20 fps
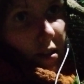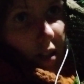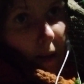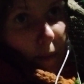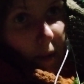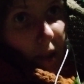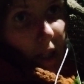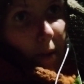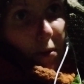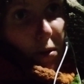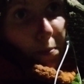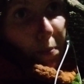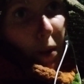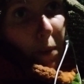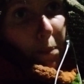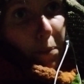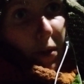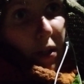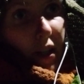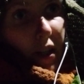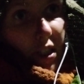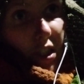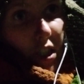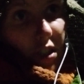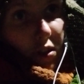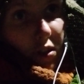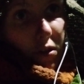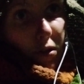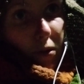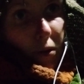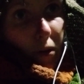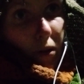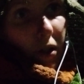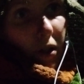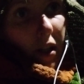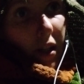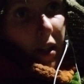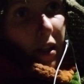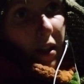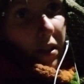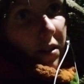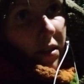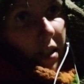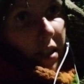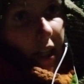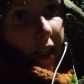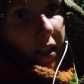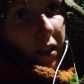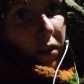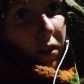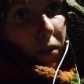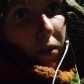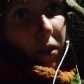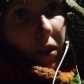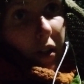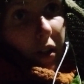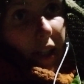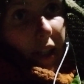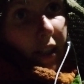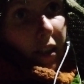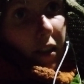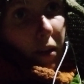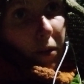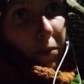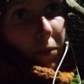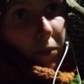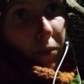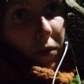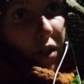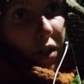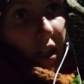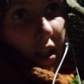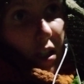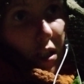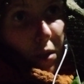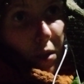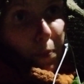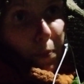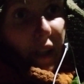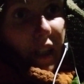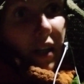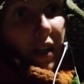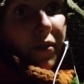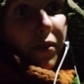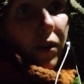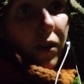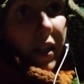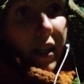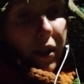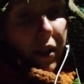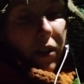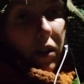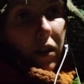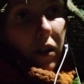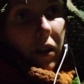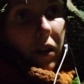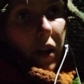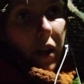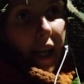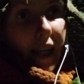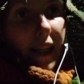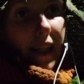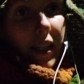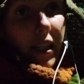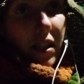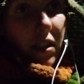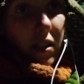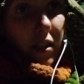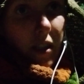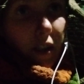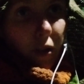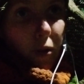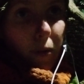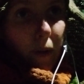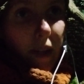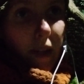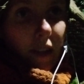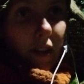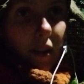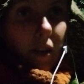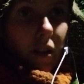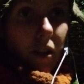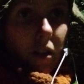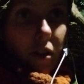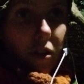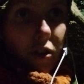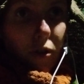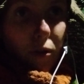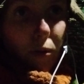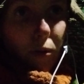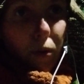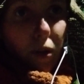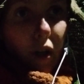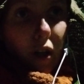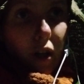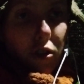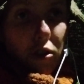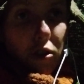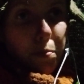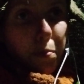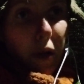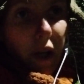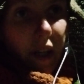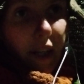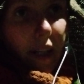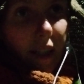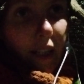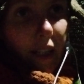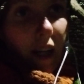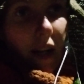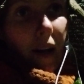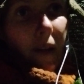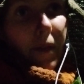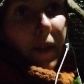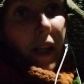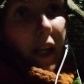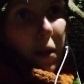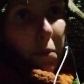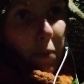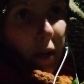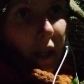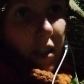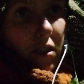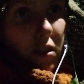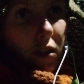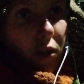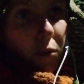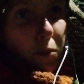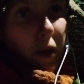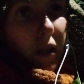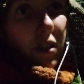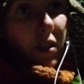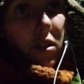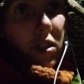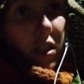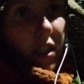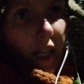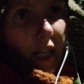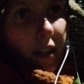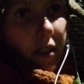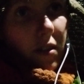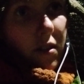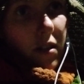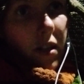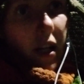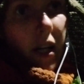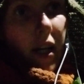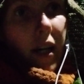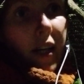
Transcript: Sometimes people are just, you know, saying total random things, but if you listen to it through your spirit, then it makes so much sense.